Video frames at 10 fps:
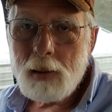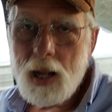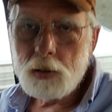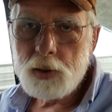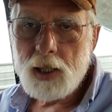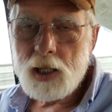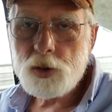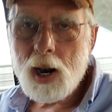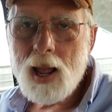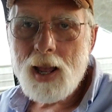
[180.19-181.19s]
mount that I
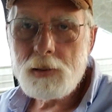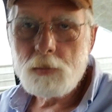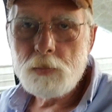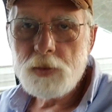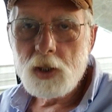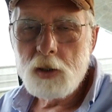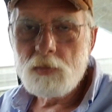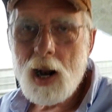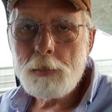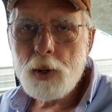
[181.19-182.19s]
tried, the
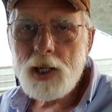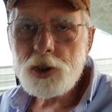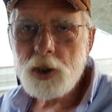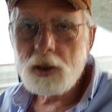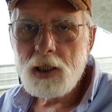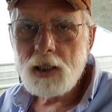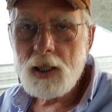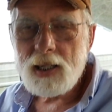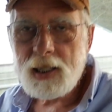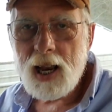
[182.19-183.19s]
vibration in
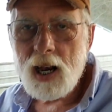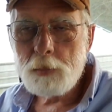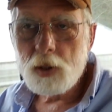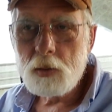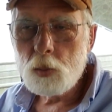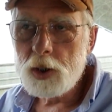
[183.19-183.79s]
that camera,